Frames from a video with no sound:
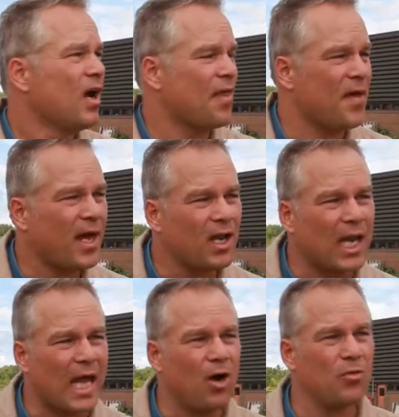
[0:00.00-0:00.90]
And that
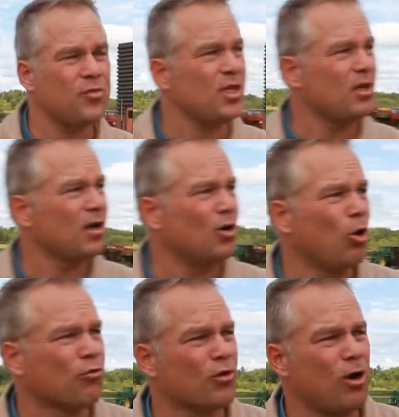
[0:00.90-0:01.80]
allowed the
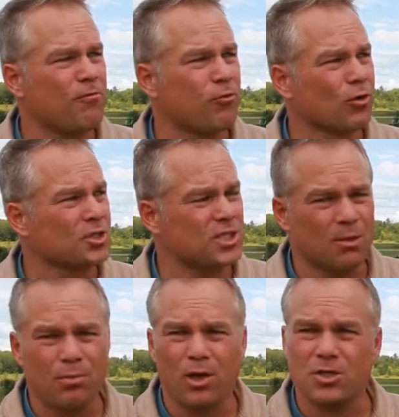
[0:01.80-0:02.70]
overall force, the
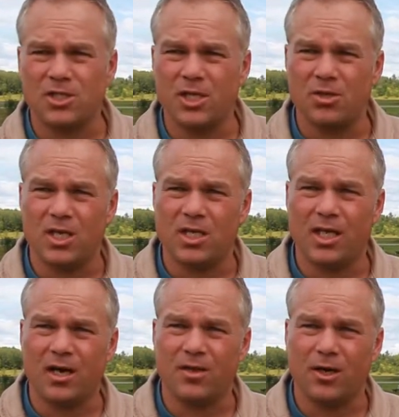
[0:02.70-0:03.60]
impulse that you need to
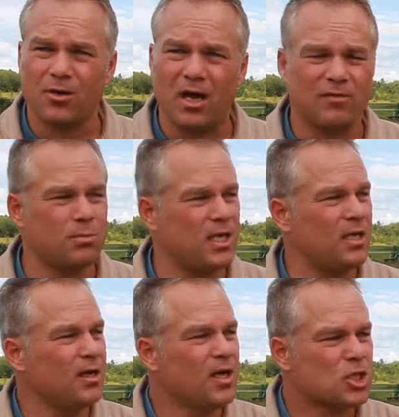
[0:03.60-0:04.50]
get out of the aircraft, to
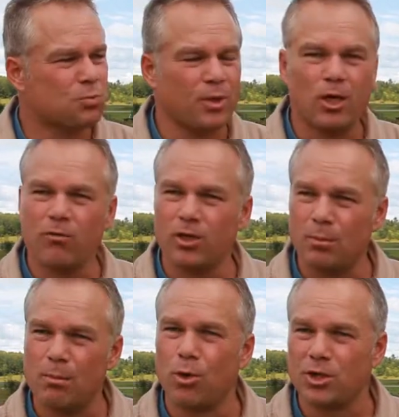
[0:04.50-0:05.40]
be spread over a
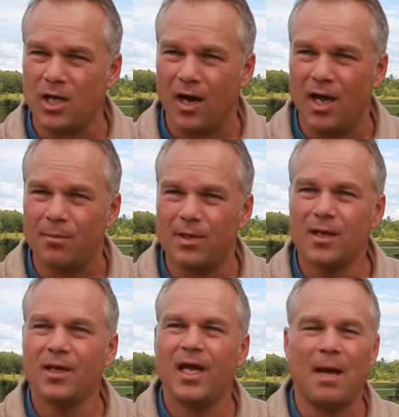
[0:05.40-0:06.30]
little bit more time.
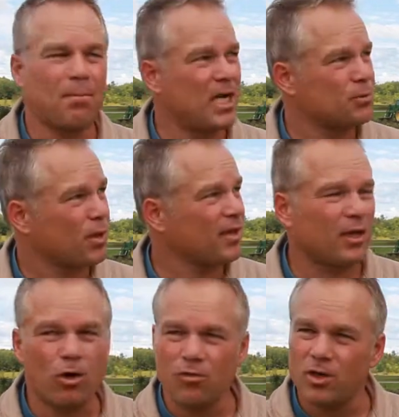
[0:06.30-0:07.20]
And by spreading
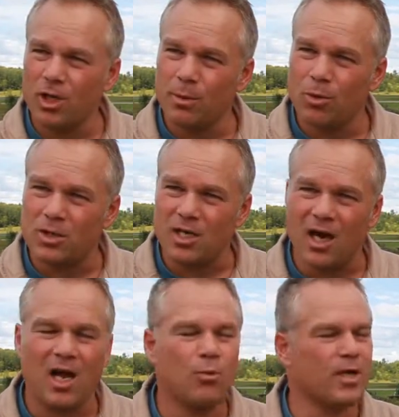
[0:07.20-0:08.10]
that over a little bit more
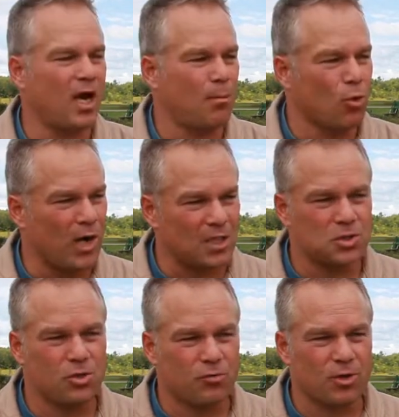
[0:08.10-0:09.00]
time, we got more
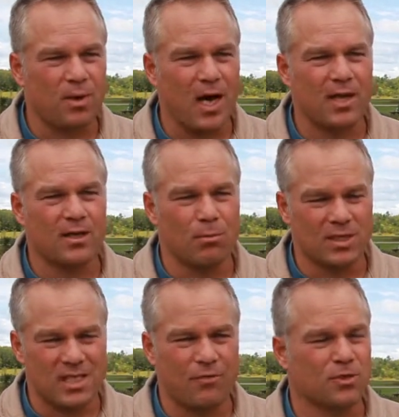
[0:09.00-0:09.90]
altitude for the pilot,
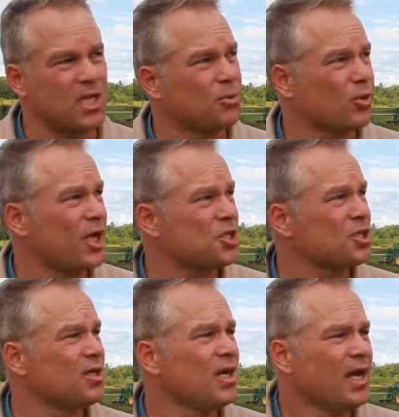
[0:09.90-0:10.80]
a safer
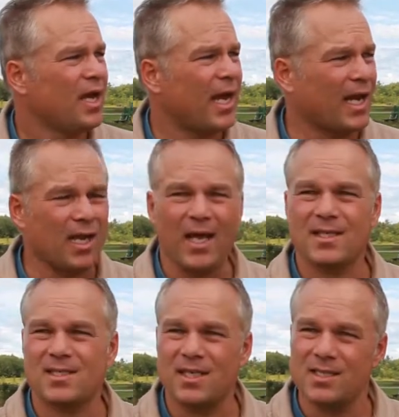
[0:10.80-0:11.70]
separation, and
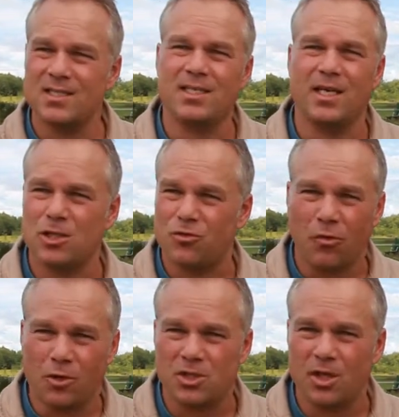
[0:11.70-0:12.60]
less instantaneous
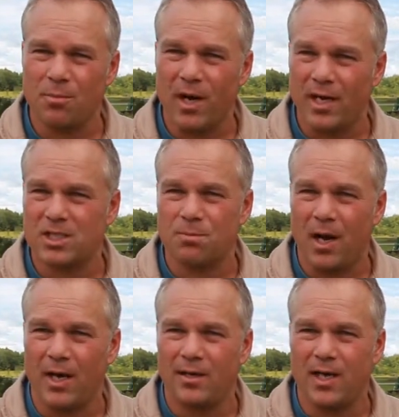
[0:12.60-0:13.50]
force on the pilot's
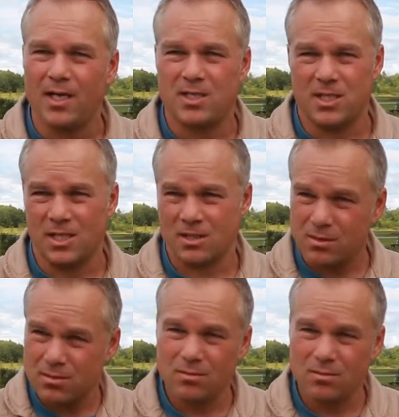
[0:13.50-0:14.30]
spine as he gets